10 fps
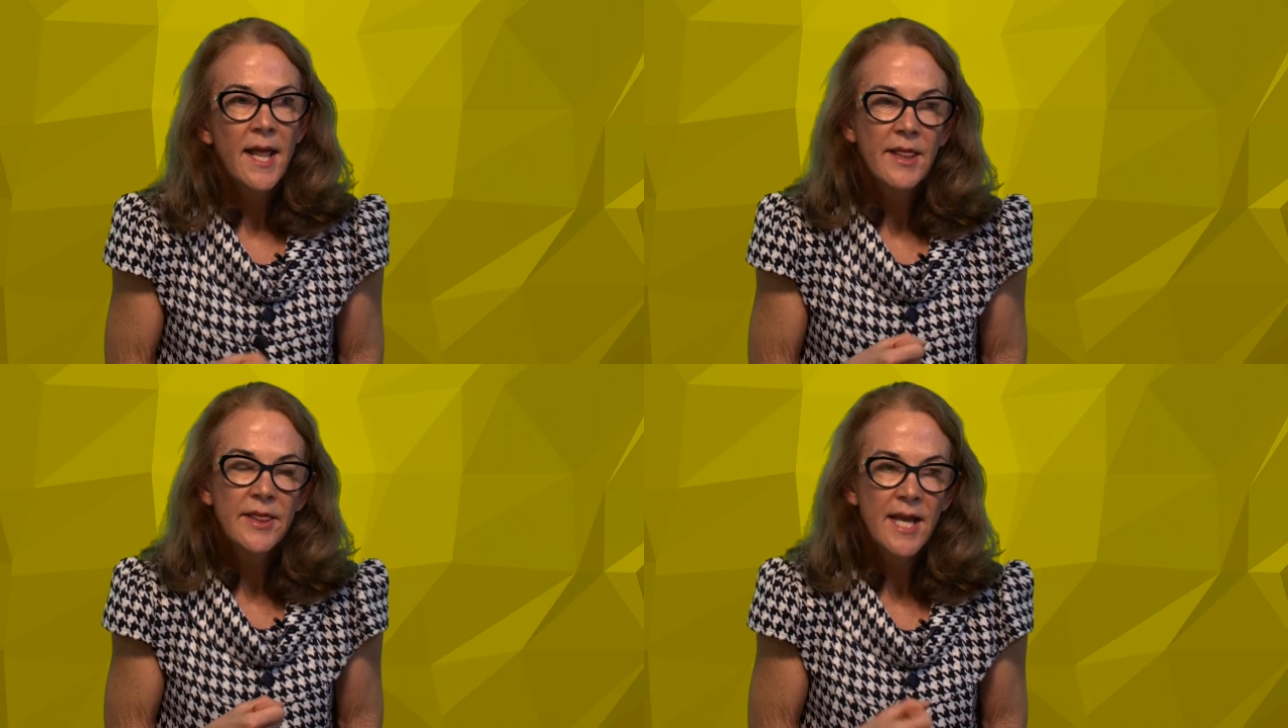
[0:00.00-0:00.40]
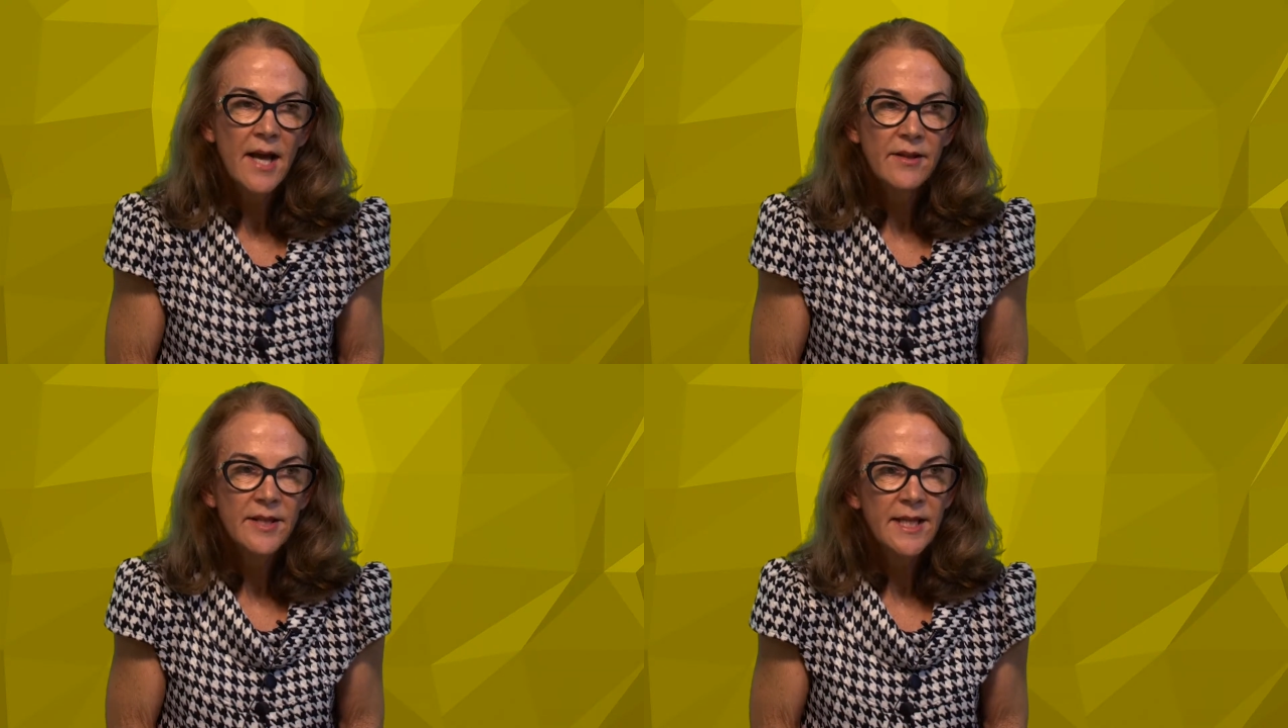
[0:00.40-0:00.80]
The
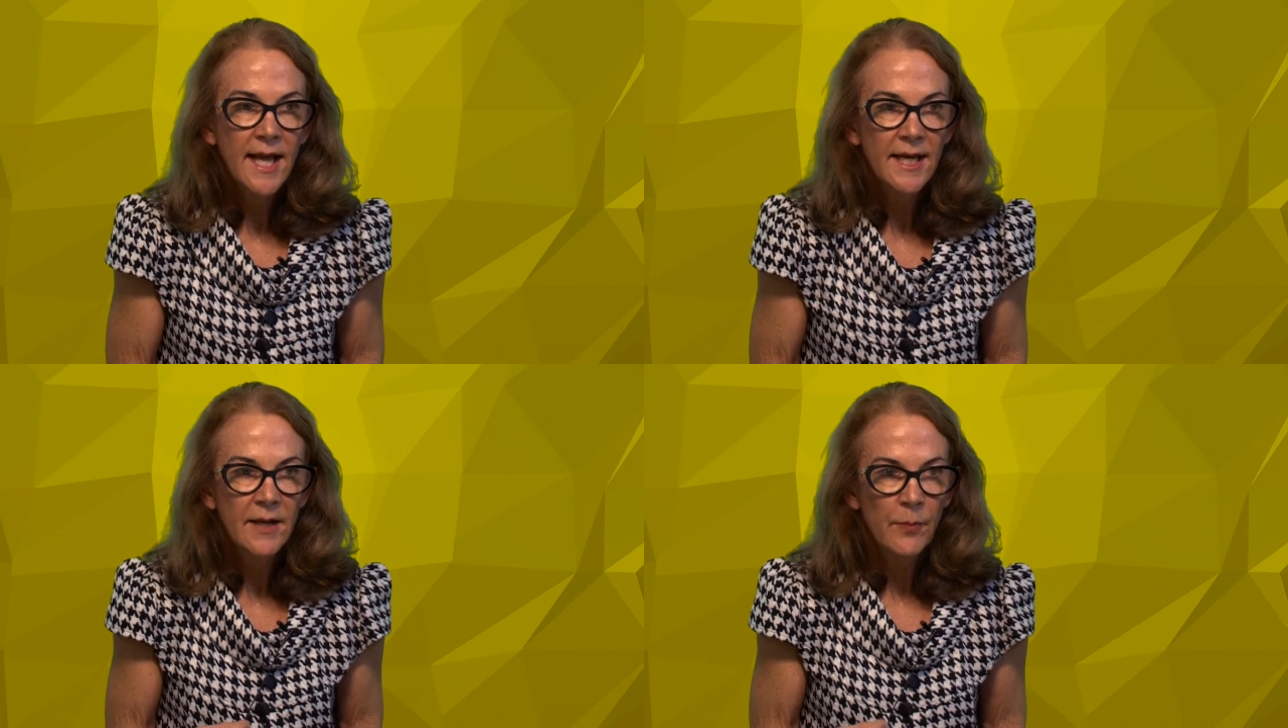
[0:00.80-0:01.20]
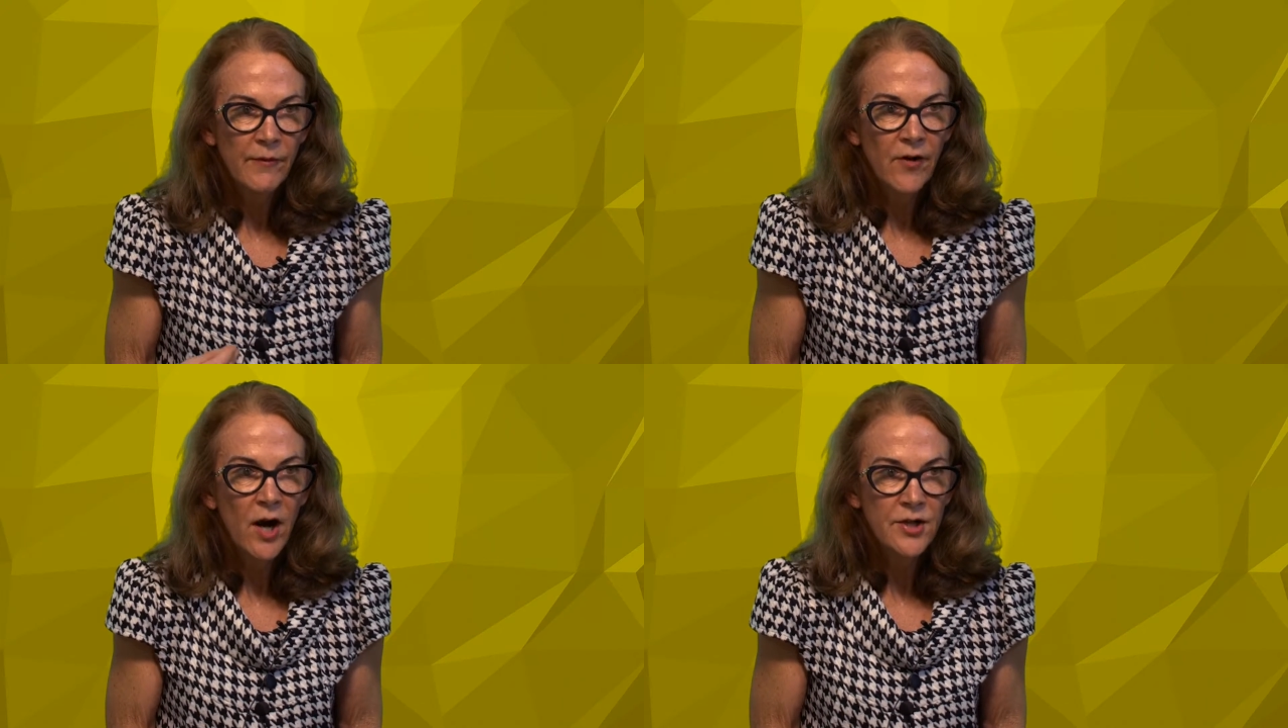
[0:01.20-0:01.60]
other thing they can
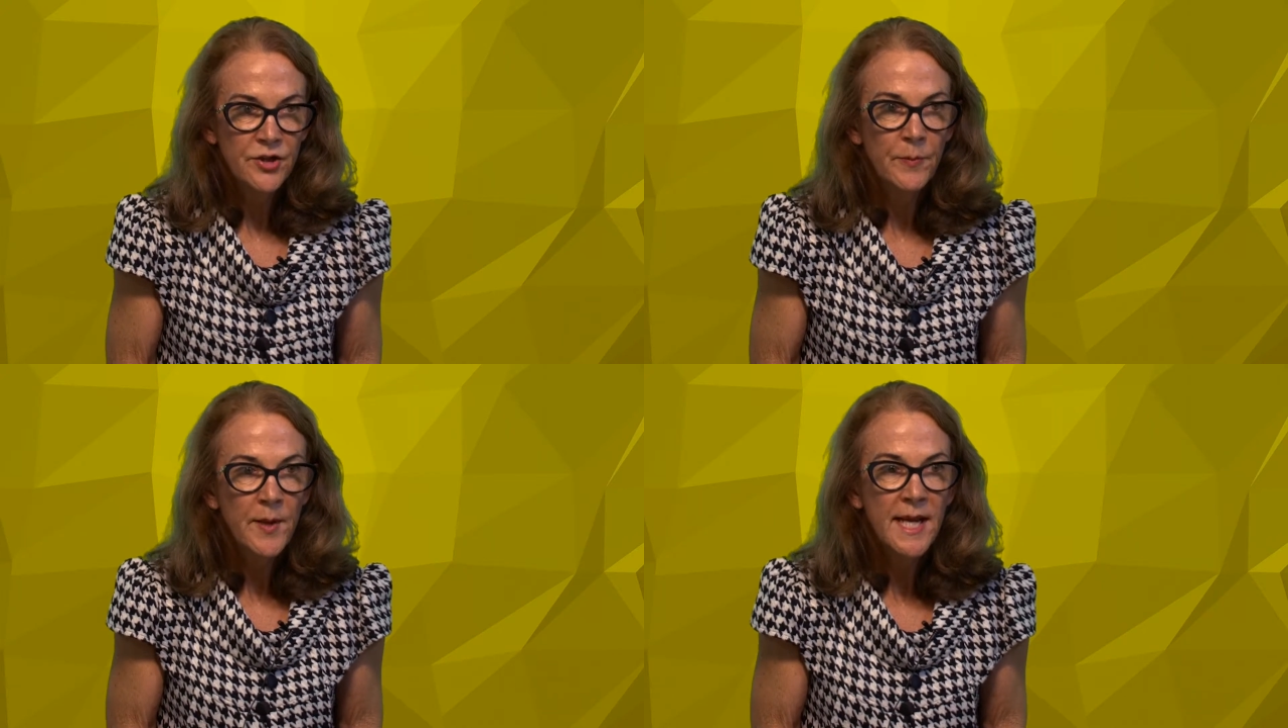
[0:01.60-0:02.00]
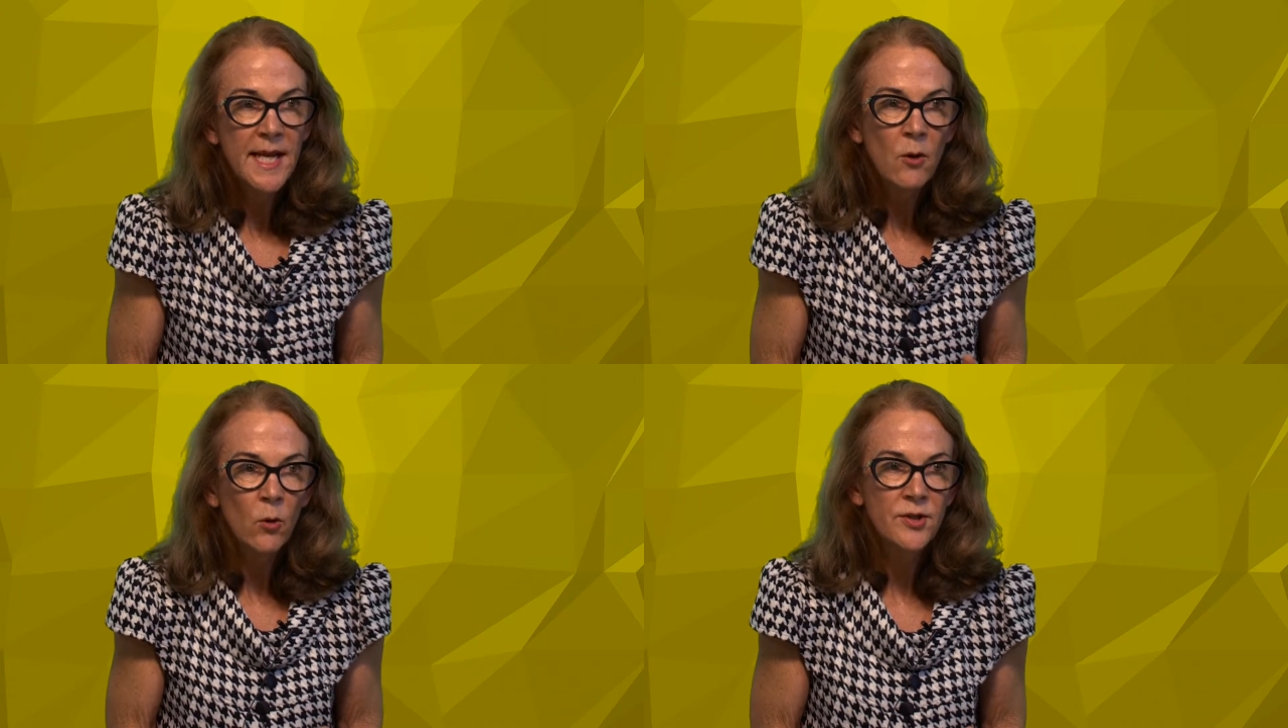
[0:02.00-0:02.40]
provide to me
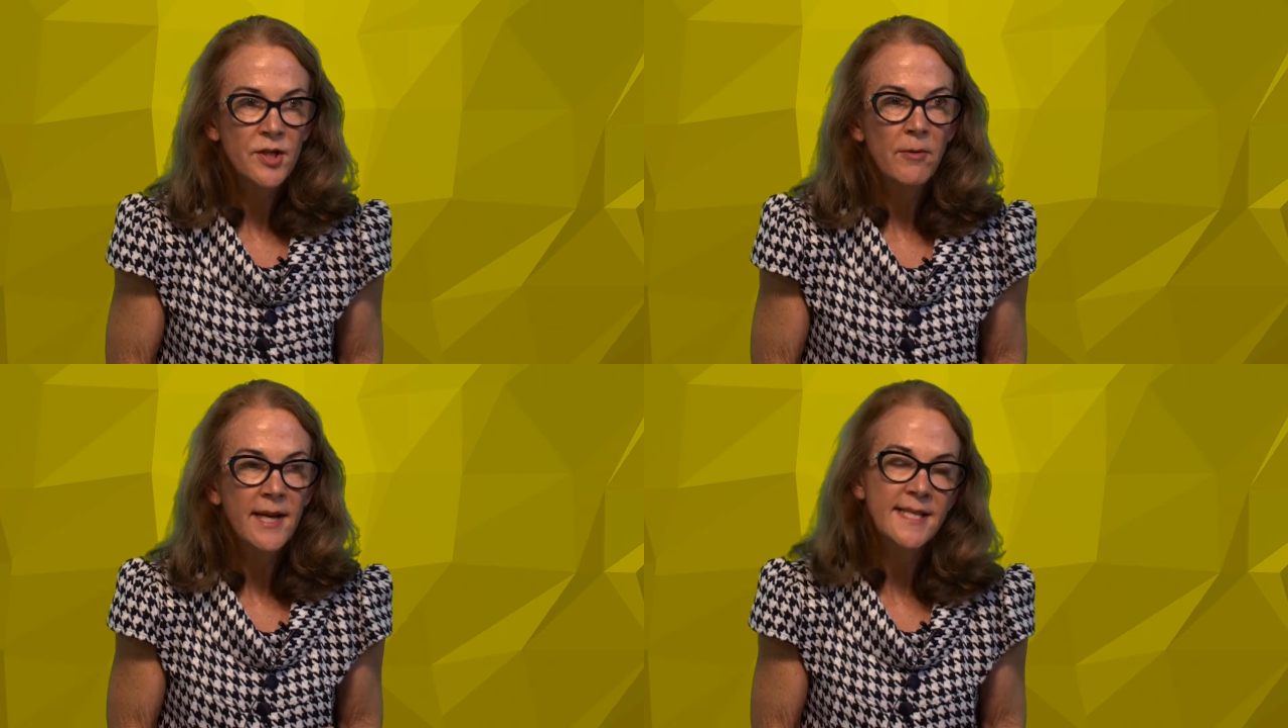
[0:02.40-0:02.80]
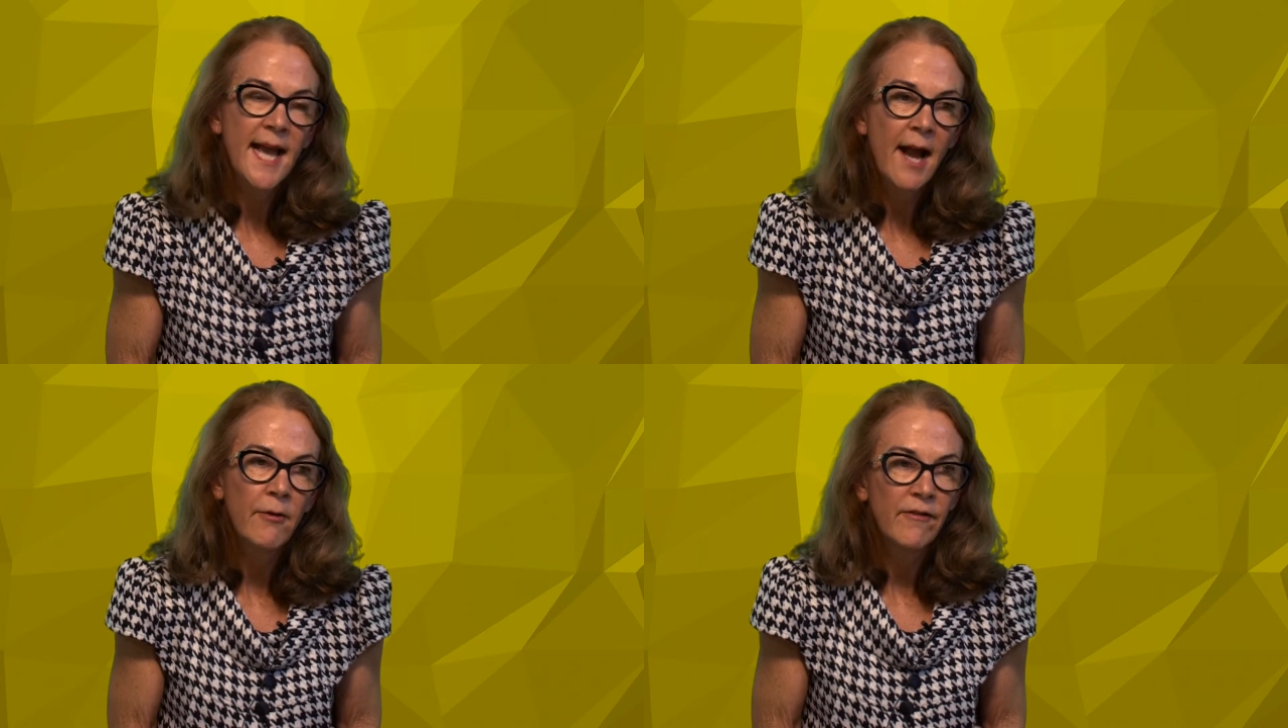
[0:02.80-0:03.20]
also is
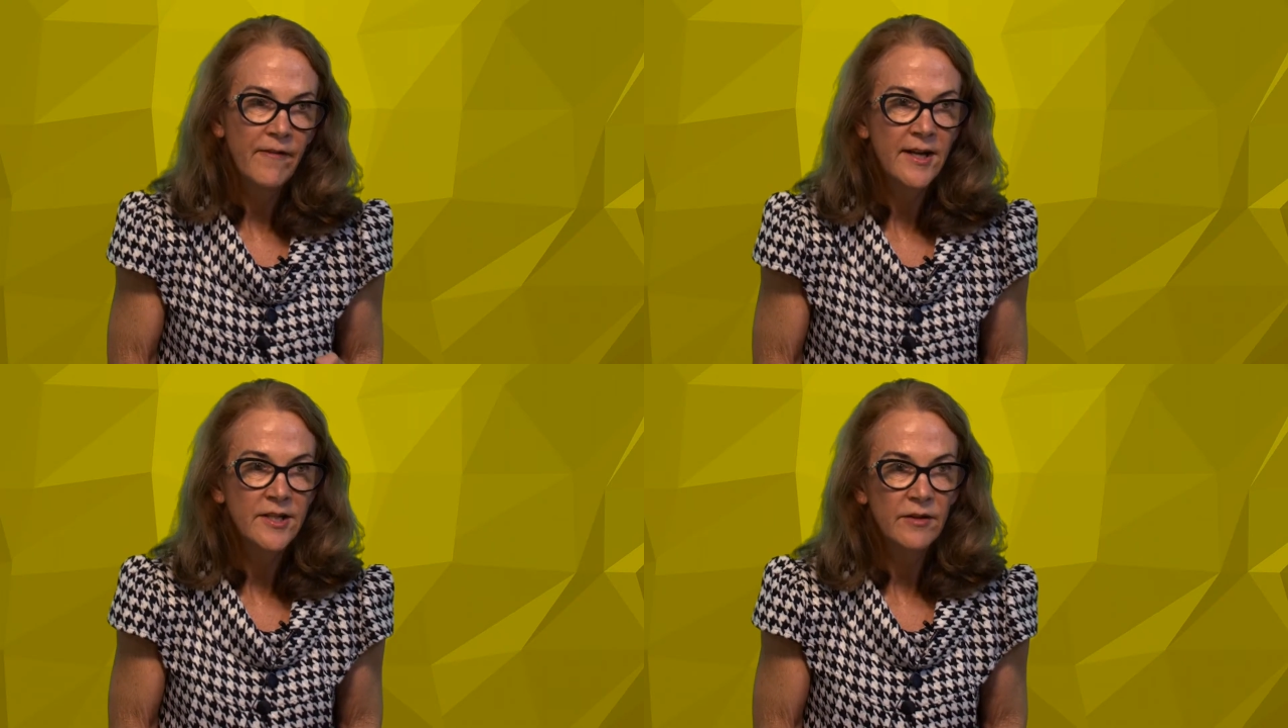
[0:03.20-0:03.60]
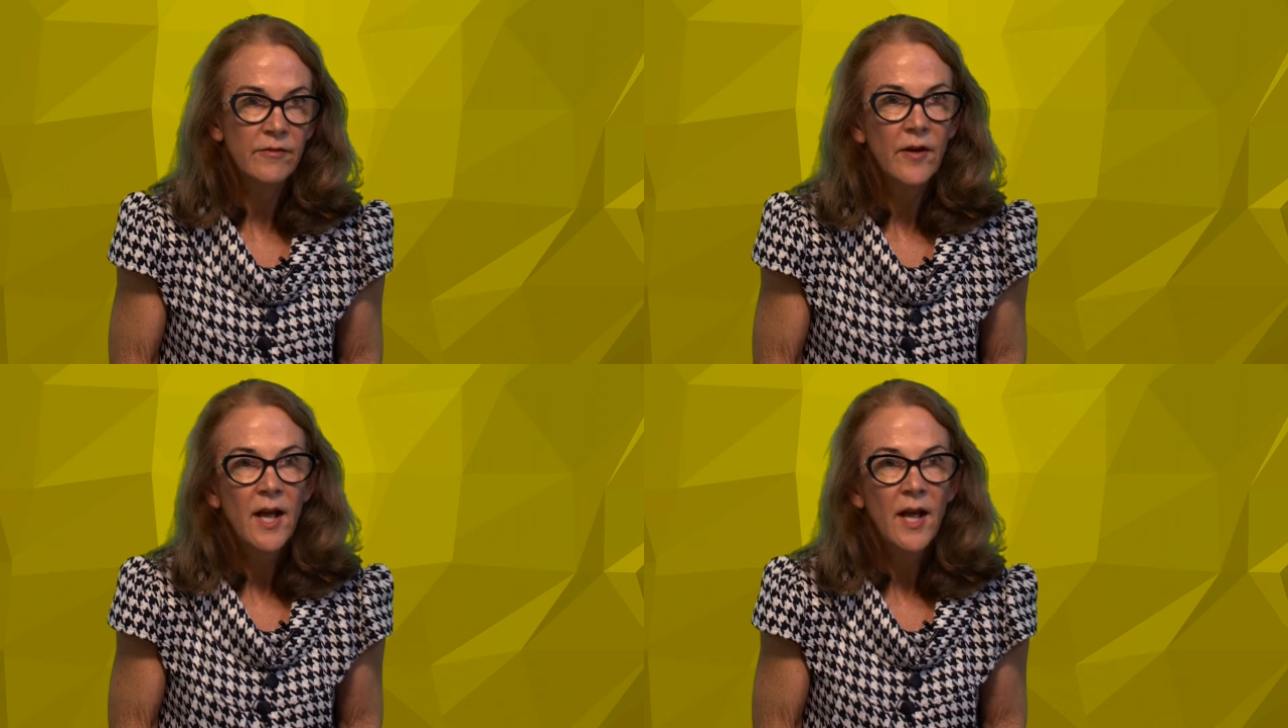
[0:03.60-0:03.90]
how effective